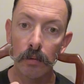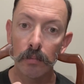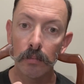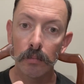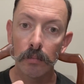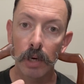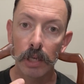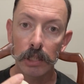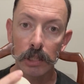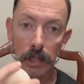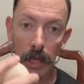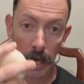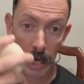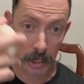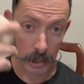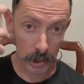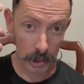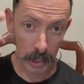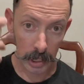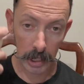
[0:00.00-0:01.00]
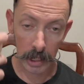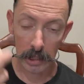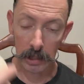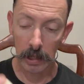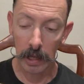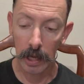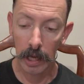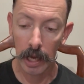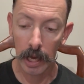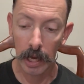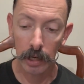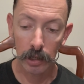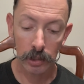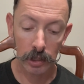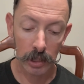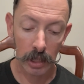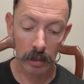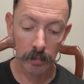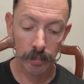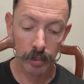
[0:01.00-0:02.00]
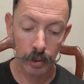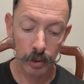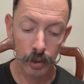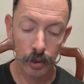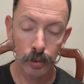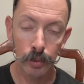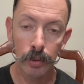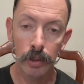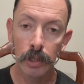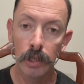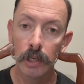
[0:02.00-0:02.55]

mustache and hair shampoo,